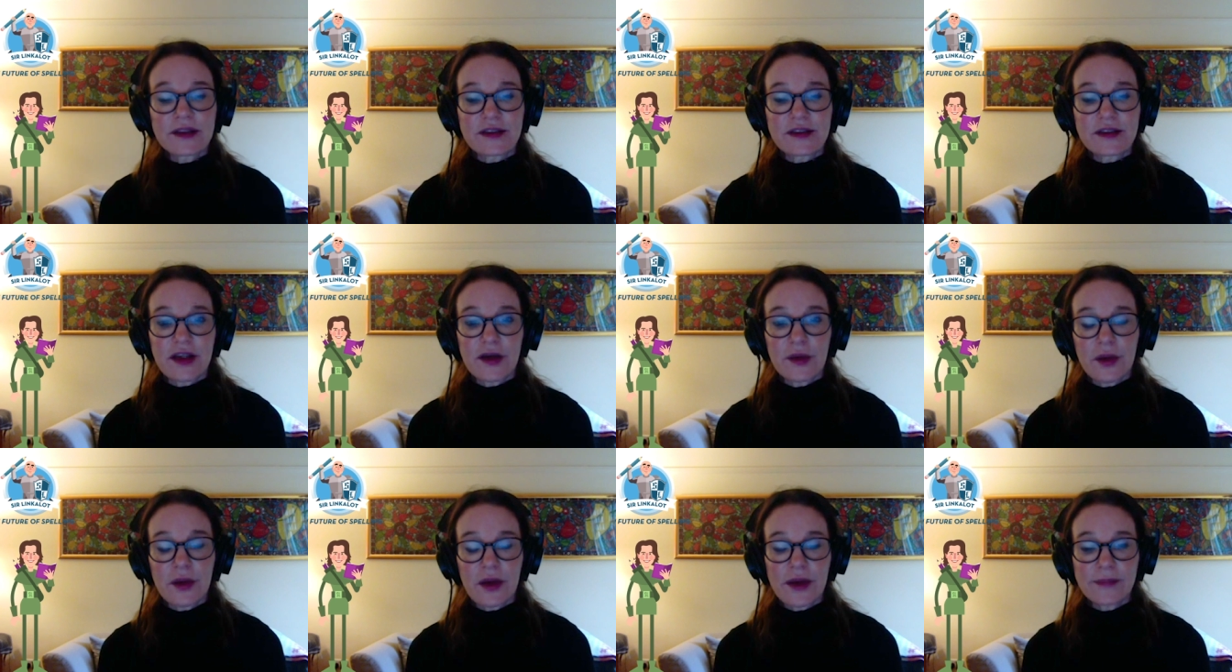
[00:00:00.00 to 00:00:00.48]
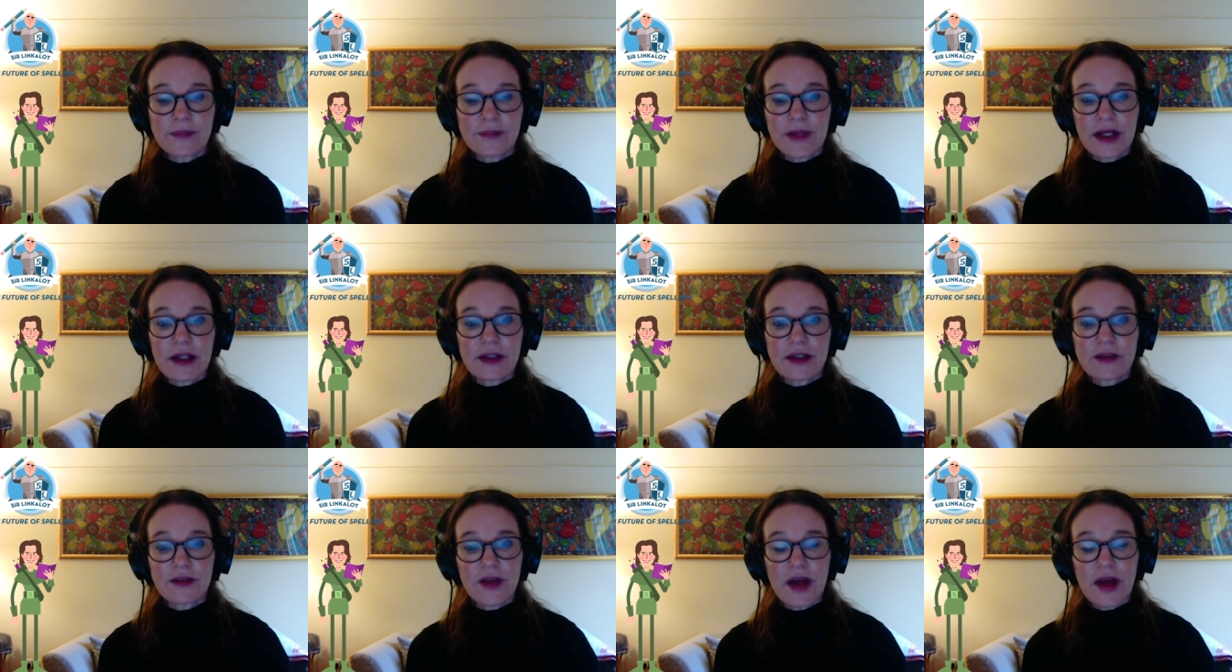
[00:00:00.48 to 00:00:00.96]
So I'm
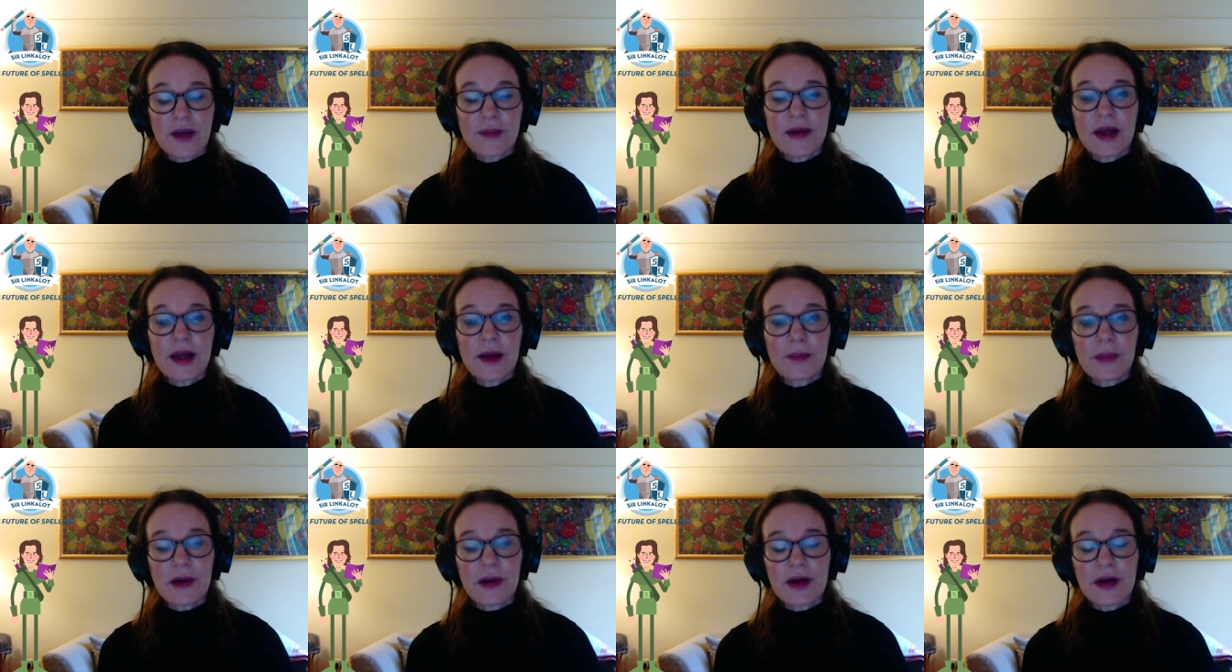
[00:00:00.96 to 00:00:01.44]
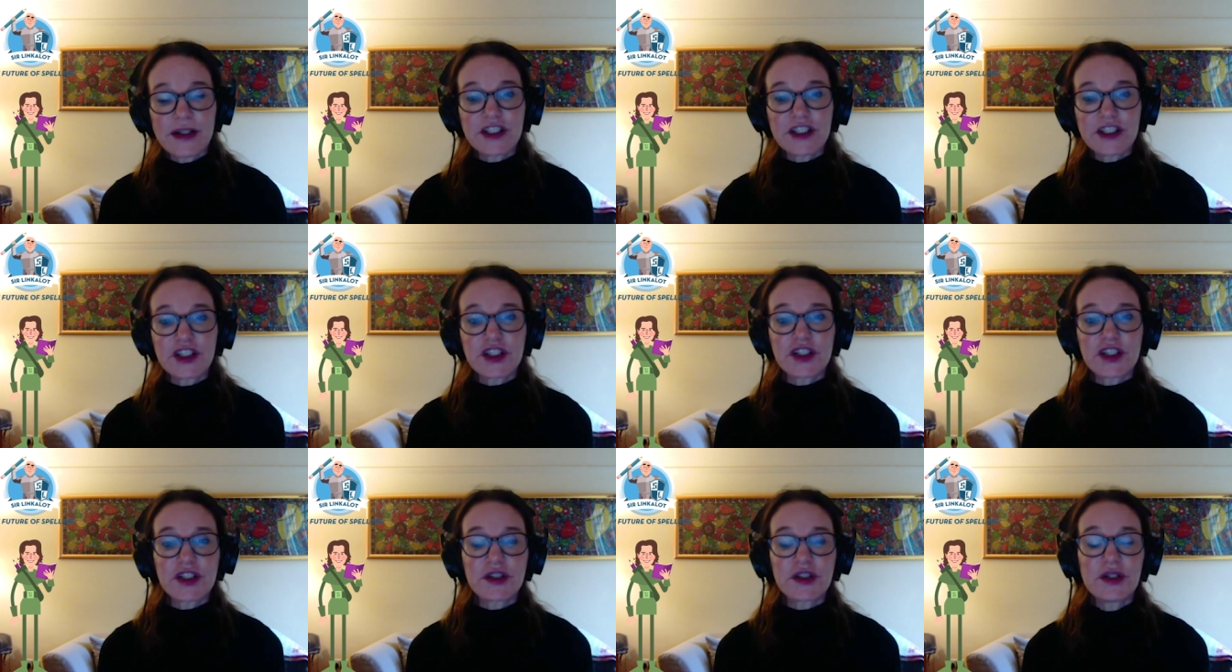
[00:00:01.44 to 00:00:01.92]
kind of coming up
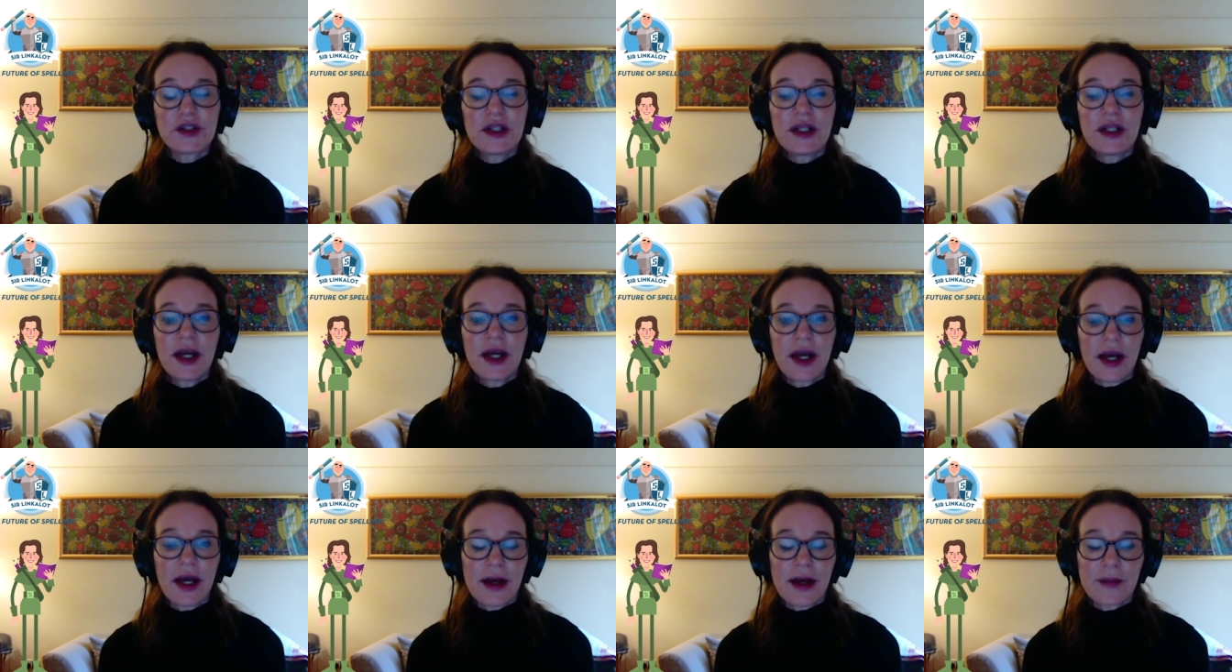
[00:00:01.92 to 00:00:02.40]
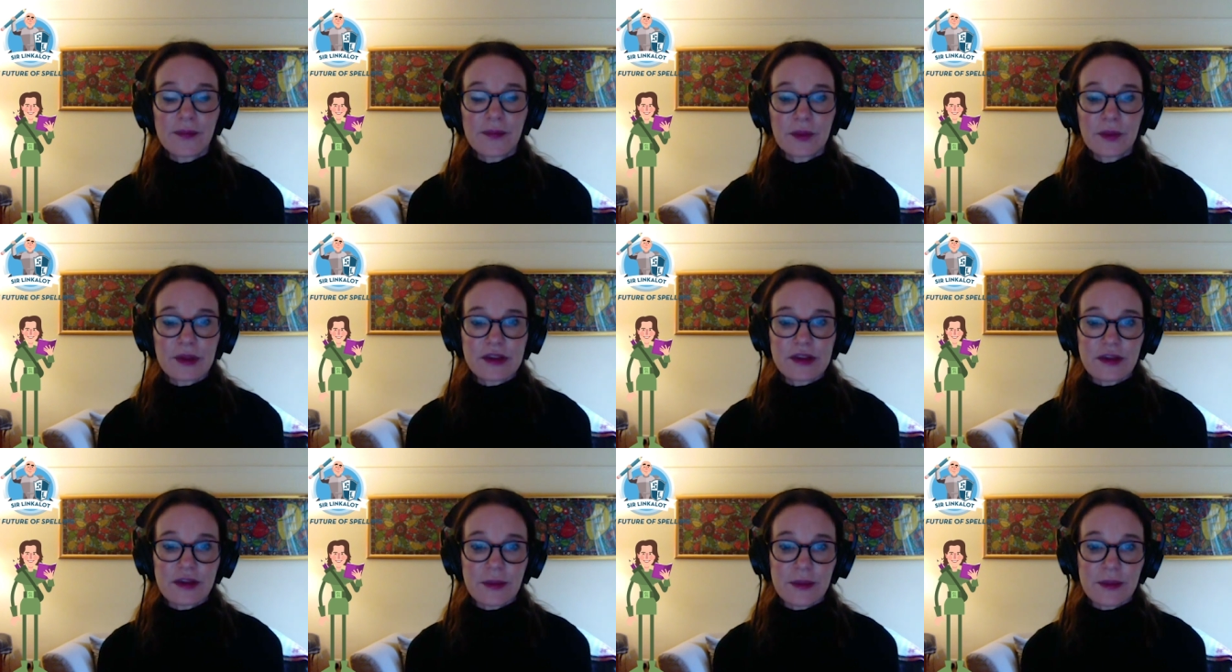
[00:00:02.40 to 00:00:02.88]
behind you
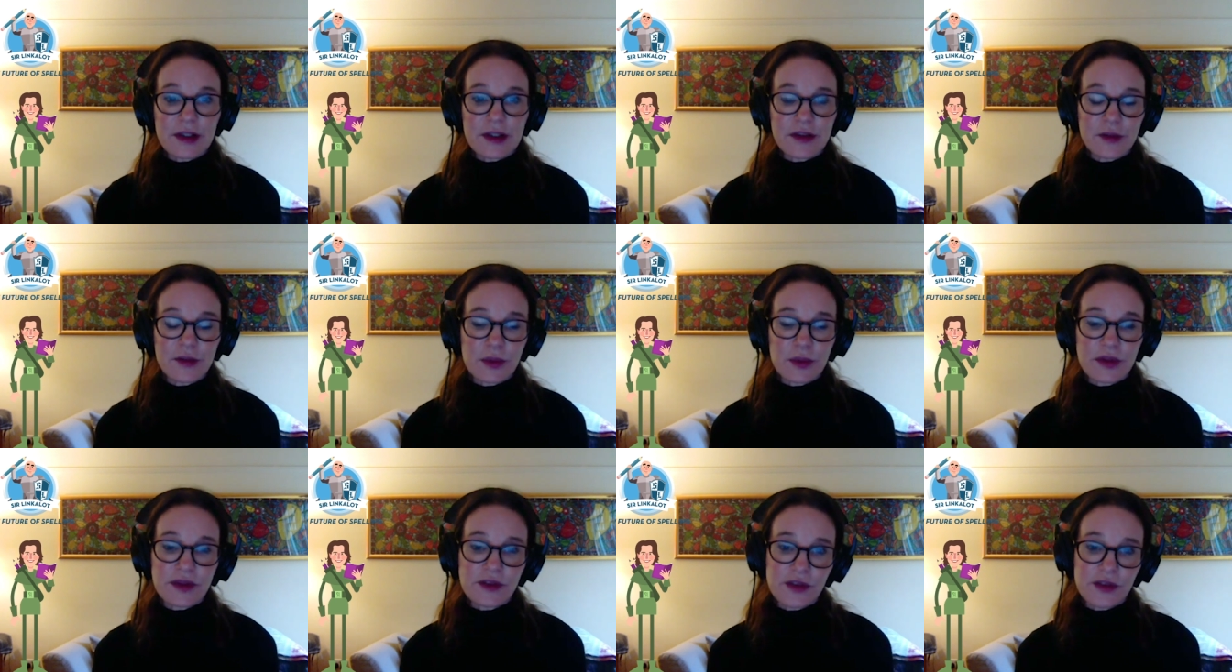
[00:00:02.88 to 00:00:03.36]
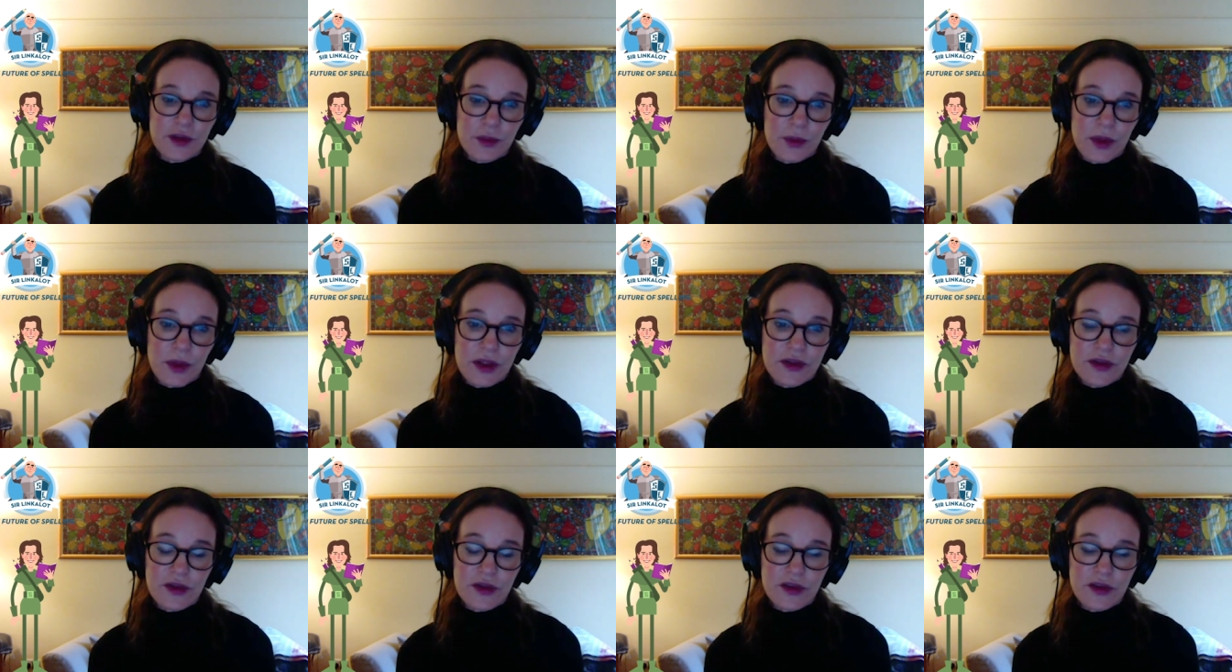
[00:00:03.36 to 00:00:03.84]
with some of those wonderful
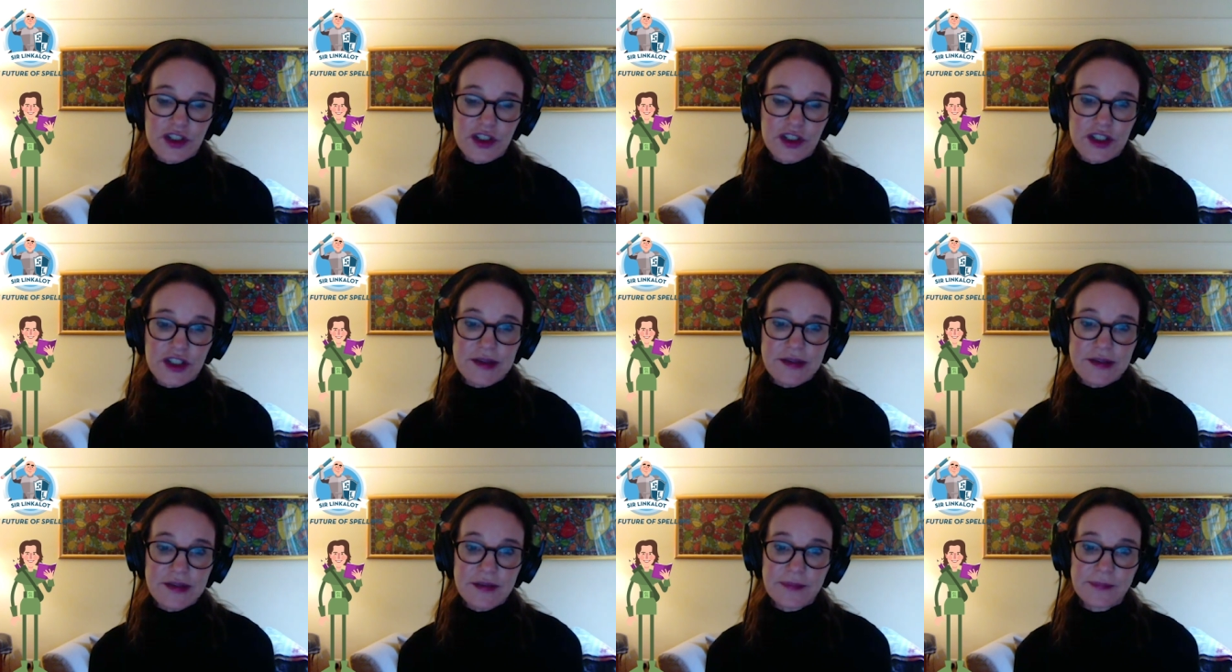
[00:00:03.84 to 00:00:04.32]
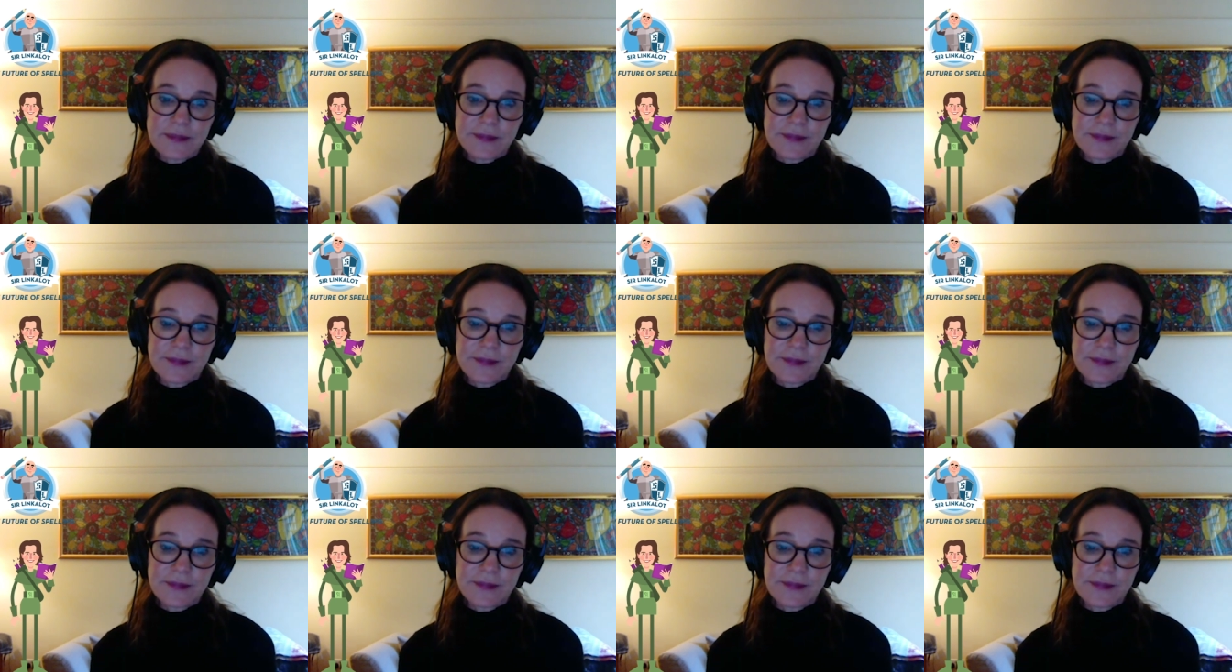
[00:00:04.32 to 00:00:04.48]
word origins.